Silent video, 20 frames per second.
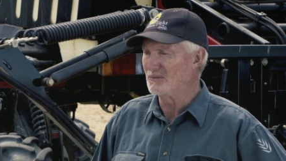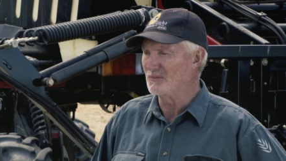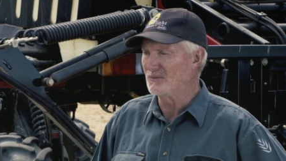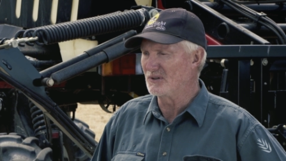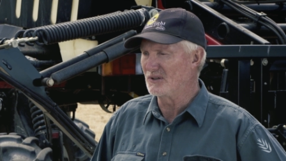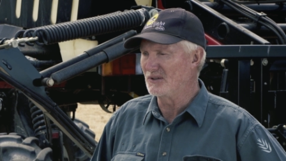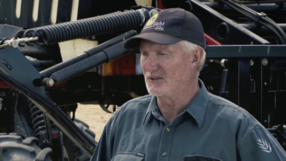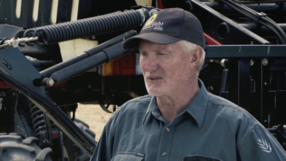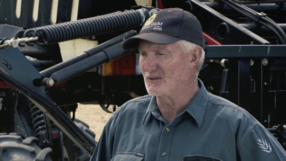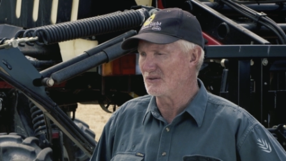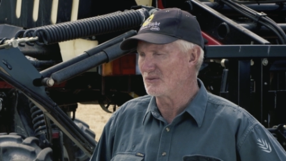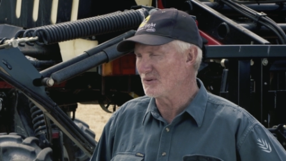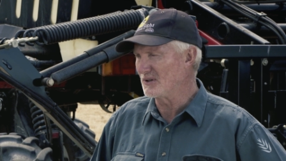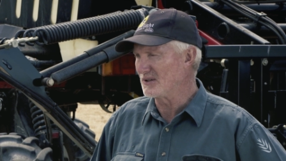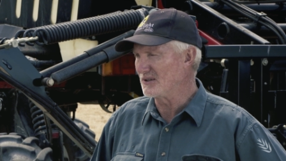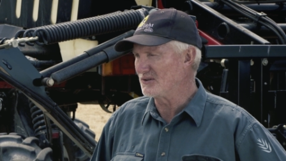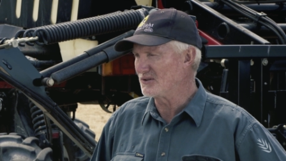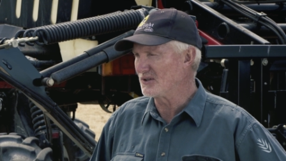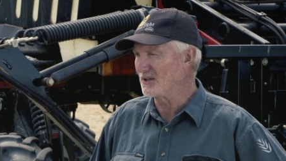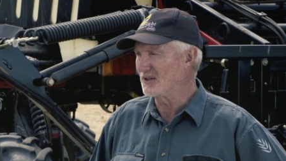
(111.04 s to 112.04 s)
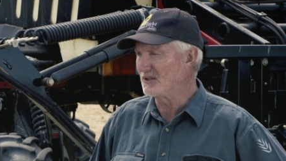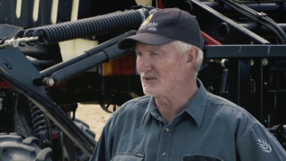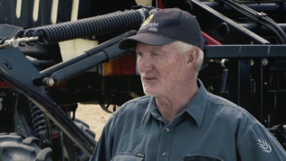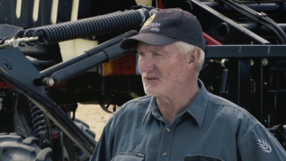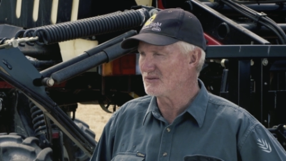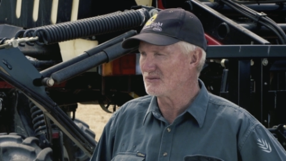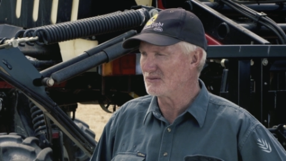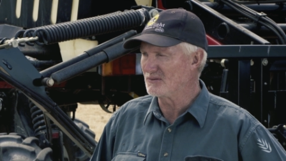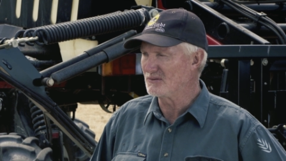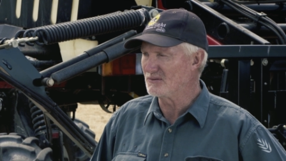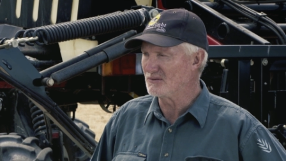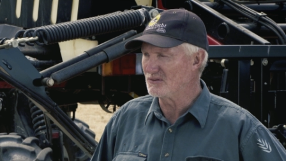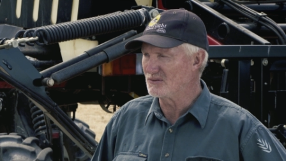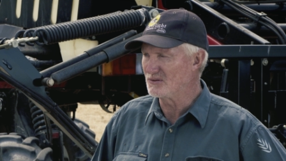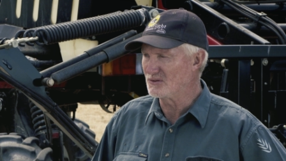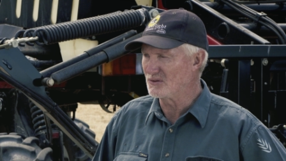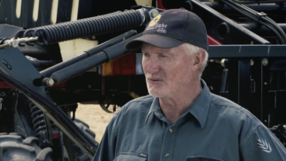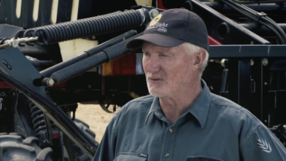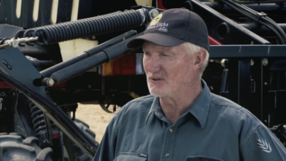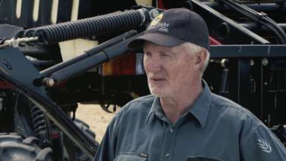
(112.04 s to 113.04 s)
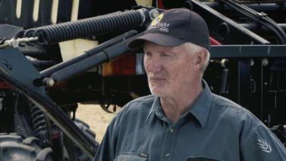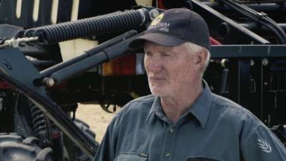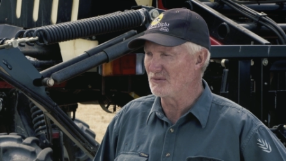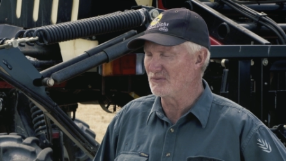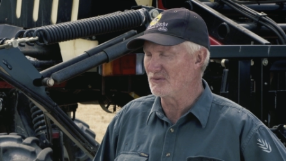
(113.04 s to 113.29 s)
where you can quickly change to them